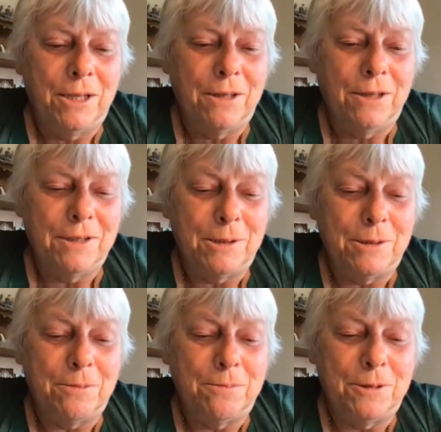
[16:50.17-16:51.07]
Well,
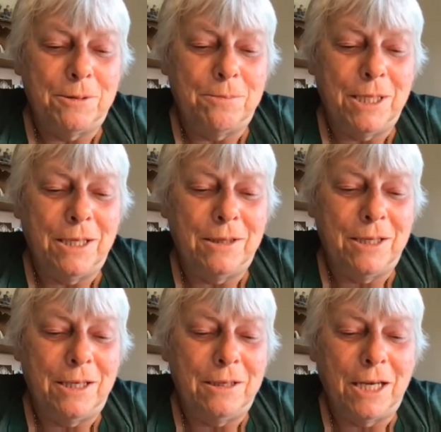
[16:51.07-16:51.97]
this would be
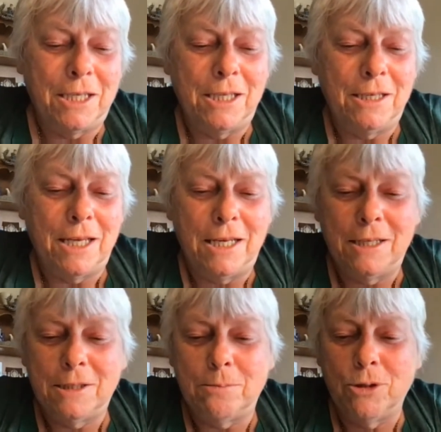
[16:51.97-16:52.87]
the
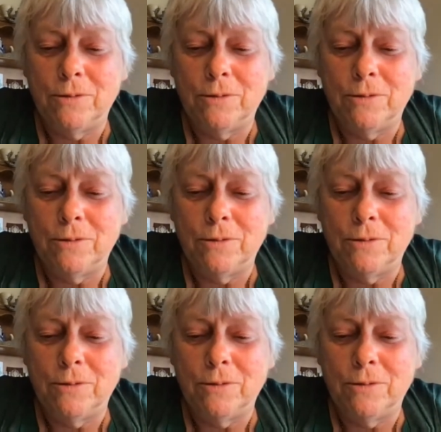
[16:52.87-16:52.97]
1980s